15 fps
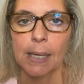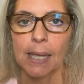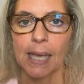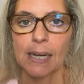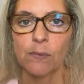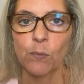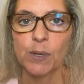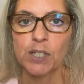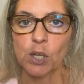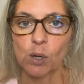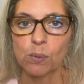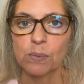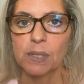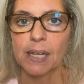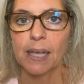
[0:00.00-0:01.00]
And if we
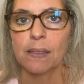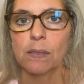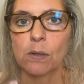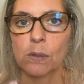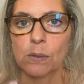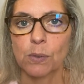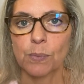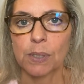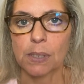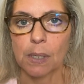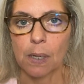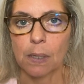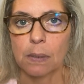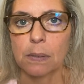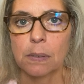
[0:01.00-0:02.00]
don't get those
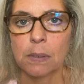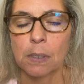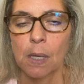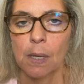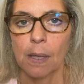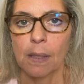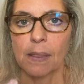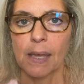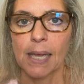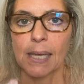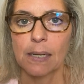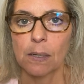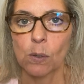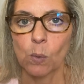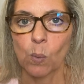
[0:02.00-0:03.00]
results,
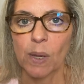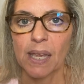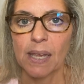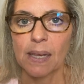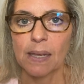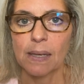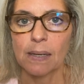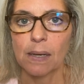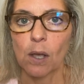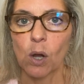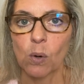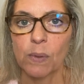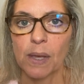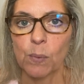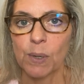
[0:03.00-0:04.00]
then we
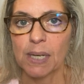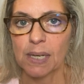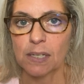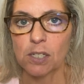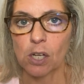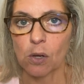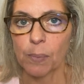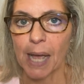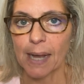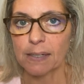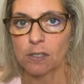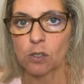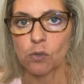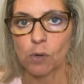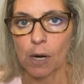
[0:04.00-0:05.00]
know that we need to go back
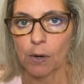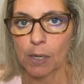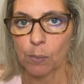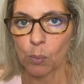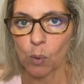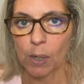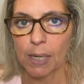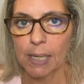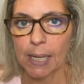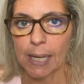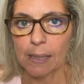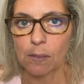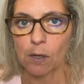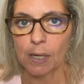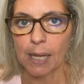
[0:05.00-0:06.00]
to the drawing board
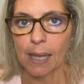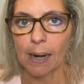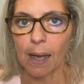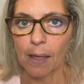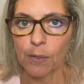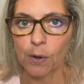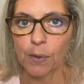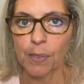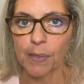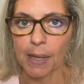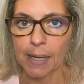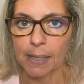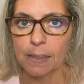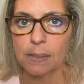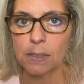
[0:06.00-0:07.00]
and look at other
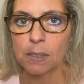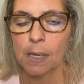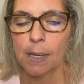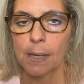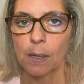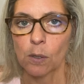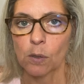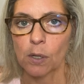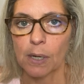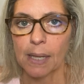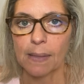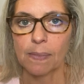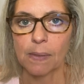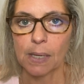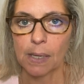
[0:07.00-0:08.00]
things, look
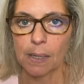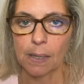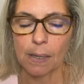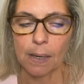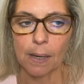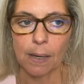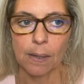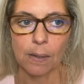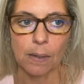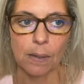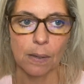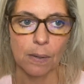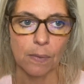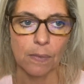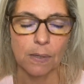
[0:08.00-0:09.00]
at the, uh,
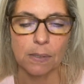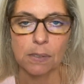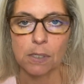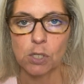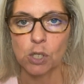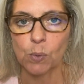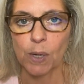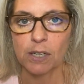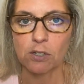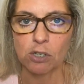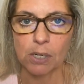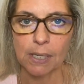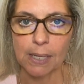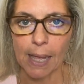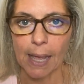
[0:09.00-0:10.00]
the
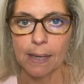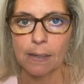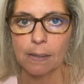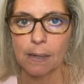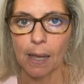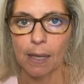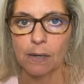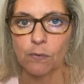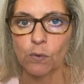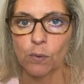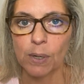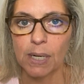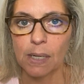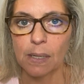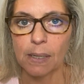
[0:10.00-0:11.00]
situation again, kind of
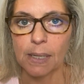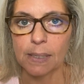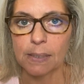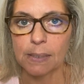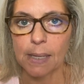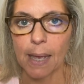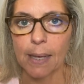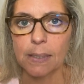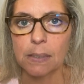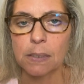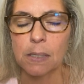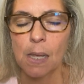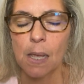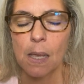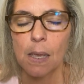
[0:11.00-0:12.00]
critically assess.